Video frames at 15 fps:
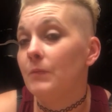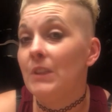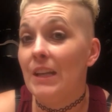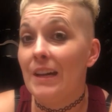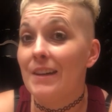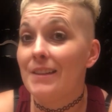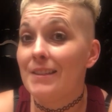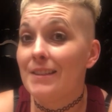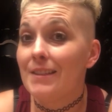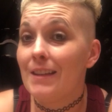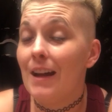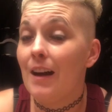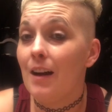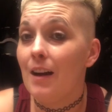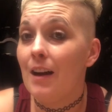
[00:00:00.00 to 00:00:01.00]
Yes,
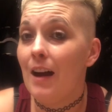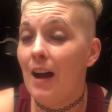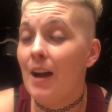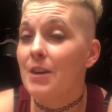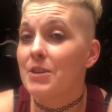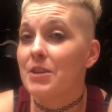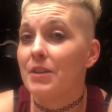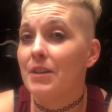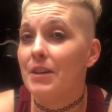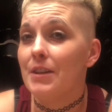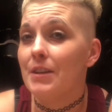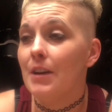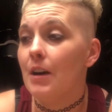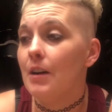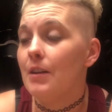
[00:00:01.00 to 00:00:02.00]
actually
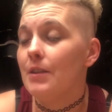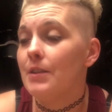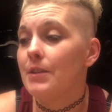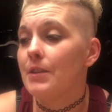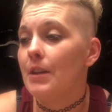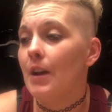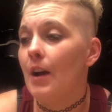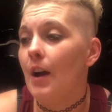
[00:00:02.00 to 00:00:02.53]
it does.